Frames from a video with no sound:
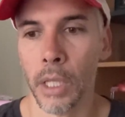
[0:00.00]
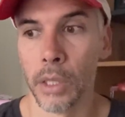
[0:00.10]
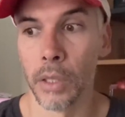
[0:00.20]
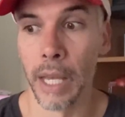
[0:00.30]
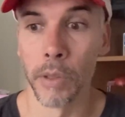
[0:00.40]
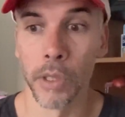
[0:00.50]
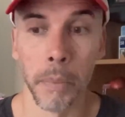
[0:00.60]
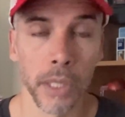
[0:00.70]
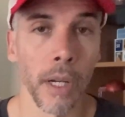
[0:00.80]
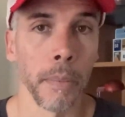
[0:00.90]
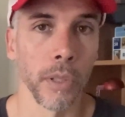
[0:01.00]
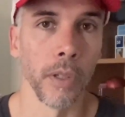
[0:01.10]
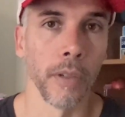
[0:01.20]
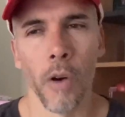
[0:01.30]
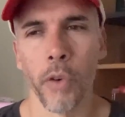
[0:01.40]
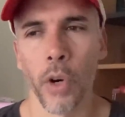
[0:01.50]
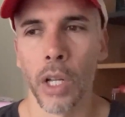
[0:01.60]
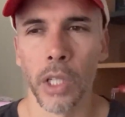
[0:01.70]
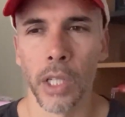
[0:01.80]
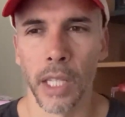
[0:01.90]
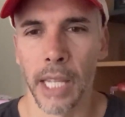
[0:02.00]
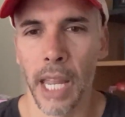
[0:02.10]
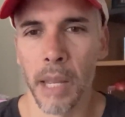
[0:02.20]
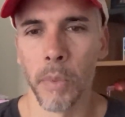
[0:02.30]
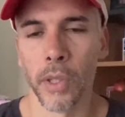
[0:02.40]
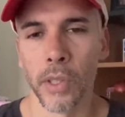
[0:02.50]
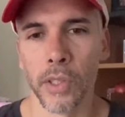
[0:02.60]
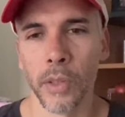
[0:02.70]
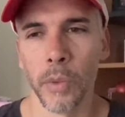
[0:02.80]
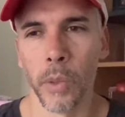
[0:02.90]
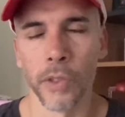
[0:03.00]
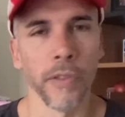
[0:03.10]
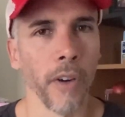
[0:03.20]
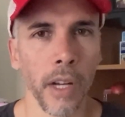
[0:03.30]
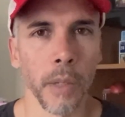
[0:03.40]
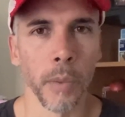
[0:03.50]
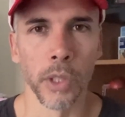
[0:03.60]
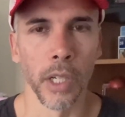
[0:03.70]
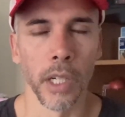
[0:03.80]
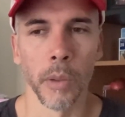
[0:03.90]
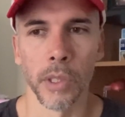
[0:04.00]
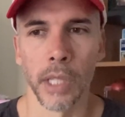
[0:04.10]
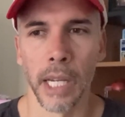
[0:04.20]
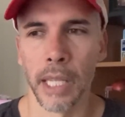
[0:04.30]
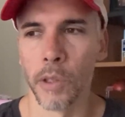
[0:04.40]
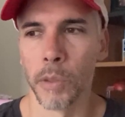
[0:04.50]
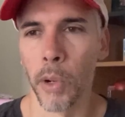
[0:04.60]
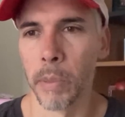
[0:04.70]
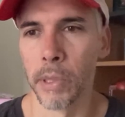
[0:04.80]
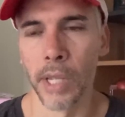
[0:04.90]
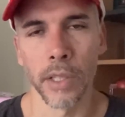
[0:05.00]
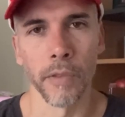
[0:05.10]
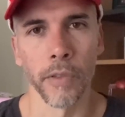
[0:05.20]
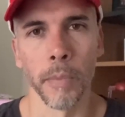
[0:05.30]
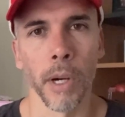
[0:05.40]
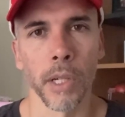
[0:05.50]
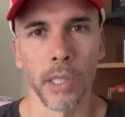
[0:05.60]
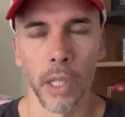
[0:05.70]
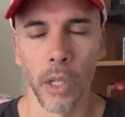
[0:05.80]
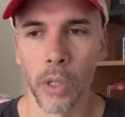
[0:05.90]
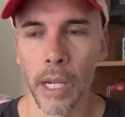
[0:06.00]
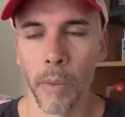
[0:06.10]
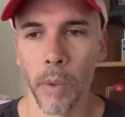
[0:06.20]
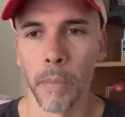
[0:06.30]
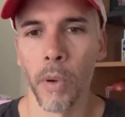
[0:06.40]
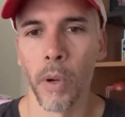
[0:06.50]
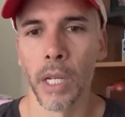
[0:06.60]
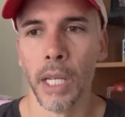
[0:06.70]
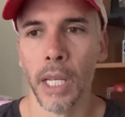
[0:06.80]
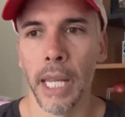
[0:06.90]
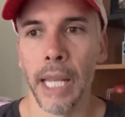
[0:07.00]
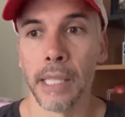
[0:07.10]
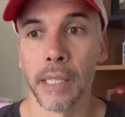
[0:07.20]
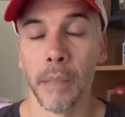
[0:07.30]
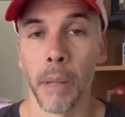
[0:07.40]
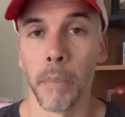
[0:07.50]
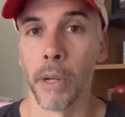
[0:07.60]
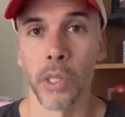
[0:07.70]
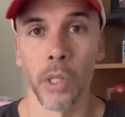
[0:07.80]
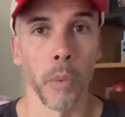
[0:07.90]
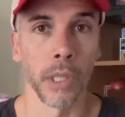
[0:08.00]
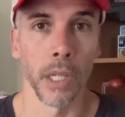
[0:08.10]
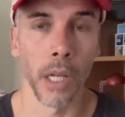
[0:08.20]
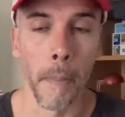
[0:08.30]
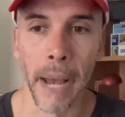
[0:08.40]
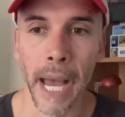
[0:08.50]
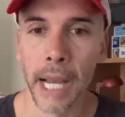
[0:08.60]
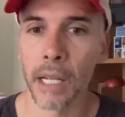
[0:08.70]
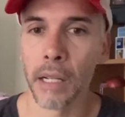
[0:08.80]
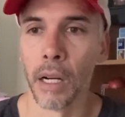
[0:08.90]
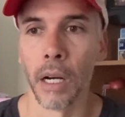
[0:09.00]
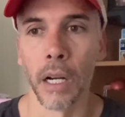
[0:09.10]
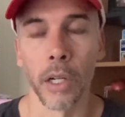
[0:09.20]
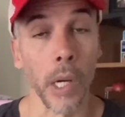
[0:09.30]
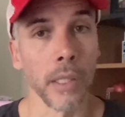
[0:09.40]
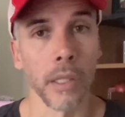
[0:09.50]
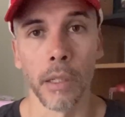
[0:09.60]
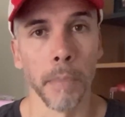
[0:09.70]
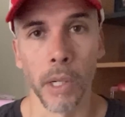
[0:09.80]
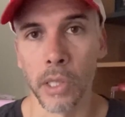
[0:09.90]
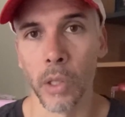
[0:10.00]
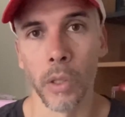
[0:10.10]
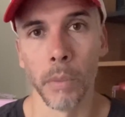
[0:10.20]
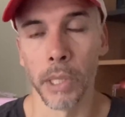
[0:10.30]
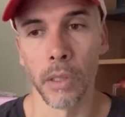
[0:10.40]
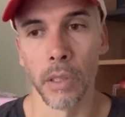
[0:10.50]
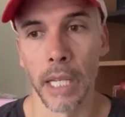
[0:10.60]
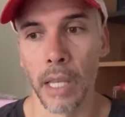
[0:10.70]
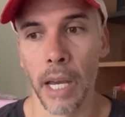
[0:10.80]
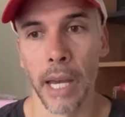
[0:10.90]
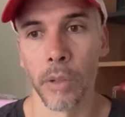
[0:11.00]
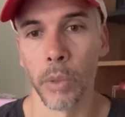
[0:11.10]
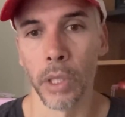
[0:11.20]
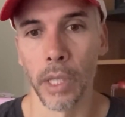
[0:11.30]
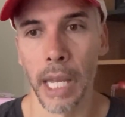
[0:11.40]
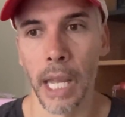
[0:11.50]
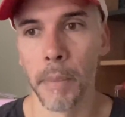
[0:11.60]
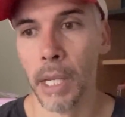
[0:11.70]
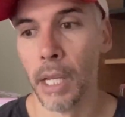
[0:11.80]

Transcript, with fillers: So that was a missed opportunity. Overall, look, the game was was fun. It was good. It was I think it was more possession from Barcelona at one point. It seemed like Barcelona was going to come back. Uh, credit to Barcelona. Barcelona I thought had a really good game.